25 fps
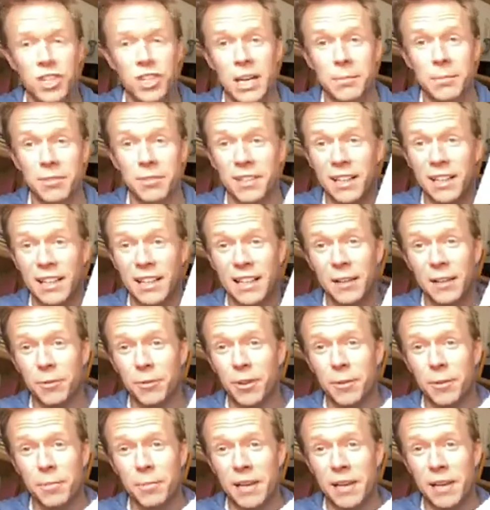James Clear,
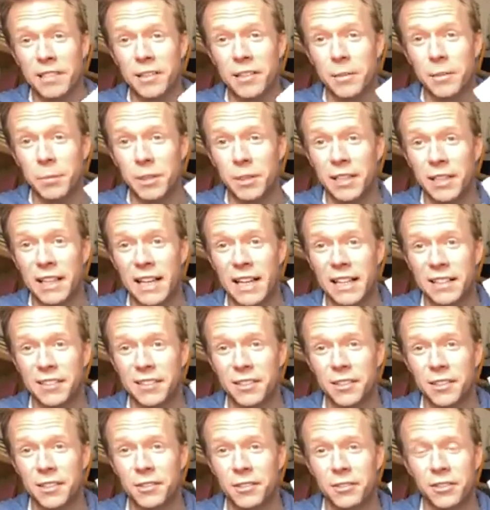one of the best
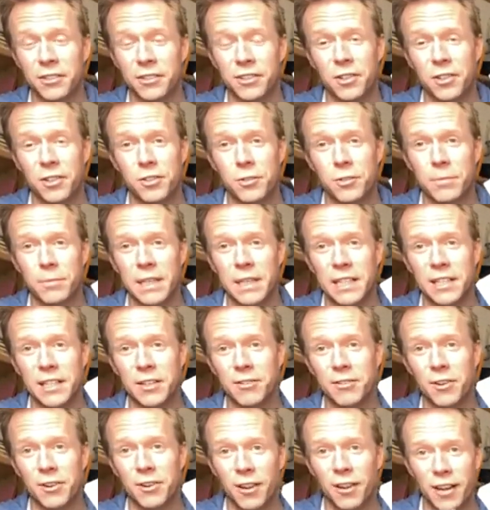communicators through social media
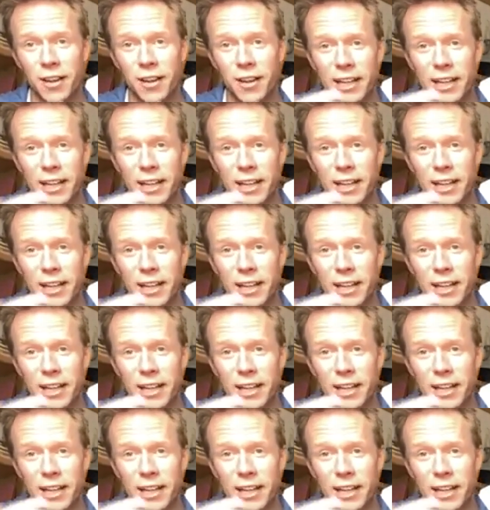on like